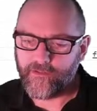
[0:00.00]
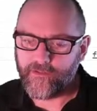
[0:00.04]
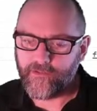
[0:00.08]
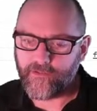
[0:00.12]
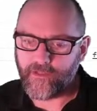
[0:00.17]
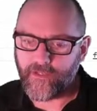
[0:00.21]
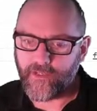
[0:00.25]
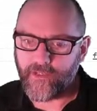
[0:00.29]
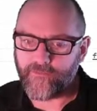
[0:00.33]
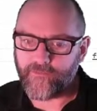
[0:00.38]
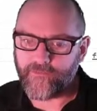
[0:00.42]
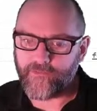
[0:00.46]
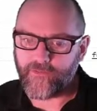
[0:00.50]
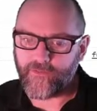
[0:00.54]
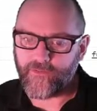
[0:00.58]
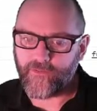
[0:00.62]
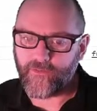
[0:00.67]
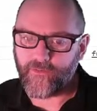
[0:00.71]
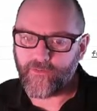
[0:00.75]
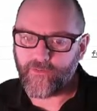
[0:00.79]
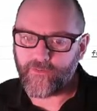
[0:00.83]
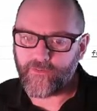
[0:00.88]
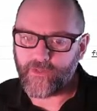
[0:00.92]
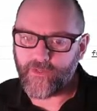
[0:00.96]
I have to
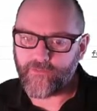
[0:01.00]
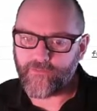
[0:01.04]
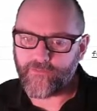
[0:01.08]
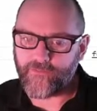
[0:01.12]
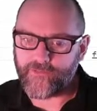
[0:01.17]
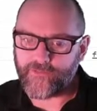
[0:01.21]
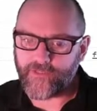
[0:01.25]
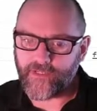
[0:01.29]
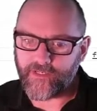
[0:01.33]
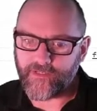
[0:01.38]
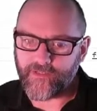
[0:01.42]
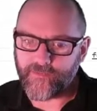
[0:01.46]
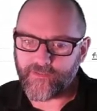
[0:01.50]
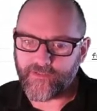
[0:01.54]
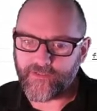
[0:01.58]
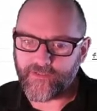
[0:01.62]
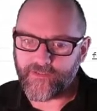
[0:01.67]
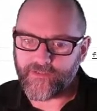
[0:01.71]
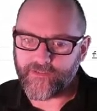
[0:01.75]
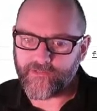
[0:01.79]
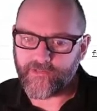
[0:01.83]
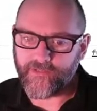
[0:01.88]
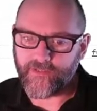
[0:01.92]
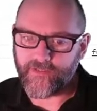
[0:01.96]
hold on for a second
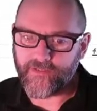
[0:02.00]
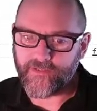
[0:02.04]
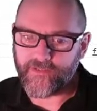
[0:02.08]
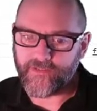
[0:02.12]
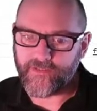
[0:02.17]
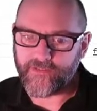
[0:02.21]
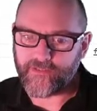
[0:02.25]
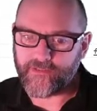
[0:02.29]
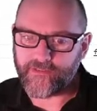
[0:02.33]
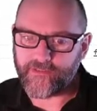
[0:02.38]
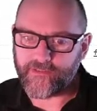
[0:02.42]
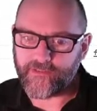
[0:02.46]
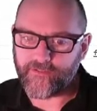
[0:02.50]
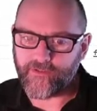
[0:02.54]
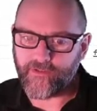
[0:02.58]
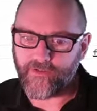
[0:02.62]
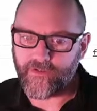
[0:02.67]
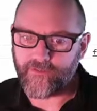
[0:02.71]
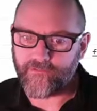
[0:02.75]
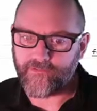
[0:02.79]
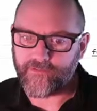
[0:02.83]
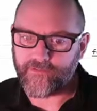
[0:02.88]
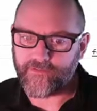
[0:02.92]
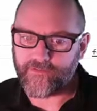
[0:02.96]
because my disk
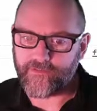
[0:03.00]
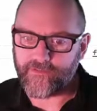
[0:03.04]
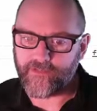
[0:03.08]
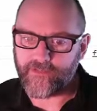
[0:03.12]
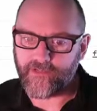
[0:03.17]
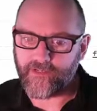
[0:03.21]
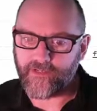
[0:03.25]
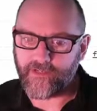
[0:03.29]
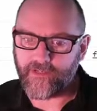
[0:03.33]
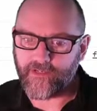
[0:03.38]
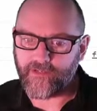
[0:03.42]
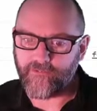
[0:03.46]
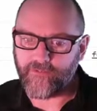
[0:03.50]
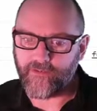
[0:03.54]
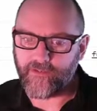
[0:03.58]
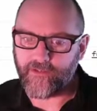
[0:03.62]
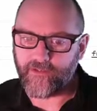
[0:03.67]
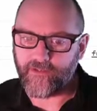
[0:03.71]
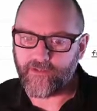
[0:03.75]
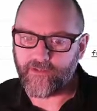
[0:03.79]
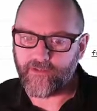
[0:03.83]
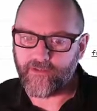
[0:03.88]
drive is getting ready.